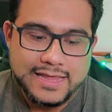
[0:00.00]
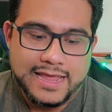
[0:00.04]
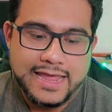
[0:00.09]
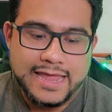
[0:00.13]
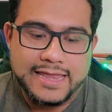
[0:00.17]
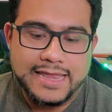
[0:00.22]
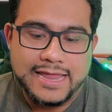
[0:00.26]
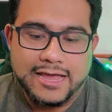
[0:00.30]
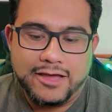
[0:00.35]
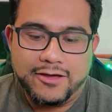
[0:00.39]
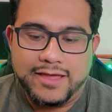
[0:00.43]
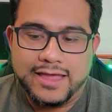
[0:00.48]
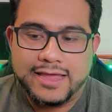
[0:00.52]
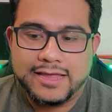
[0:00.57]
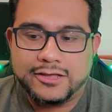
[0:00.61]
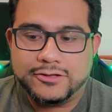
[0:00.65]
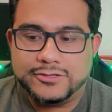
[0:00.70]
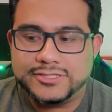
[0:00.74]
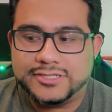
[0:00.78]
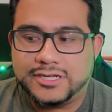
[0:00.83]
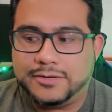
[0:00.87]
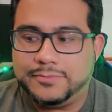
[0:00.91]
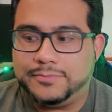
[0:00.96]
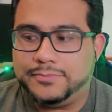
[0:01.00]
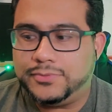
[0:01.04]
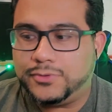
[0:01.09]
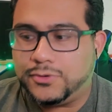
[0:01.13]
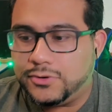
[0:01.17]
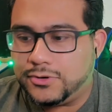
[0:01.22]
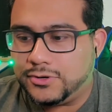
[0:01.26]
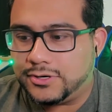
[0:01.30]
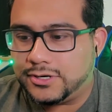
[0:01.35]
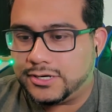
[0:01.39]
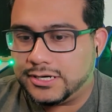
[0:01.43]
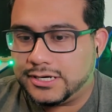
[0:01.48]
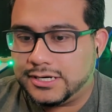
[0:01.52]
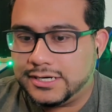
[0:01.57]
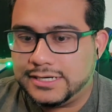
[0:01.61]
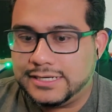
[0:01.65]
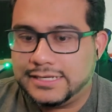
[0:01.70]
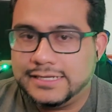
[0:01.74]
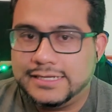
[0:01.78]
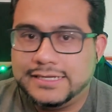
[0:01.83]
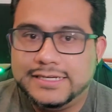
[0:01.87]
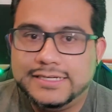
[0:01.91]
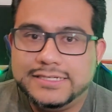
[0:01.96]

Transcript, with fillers: And now Echo's on board.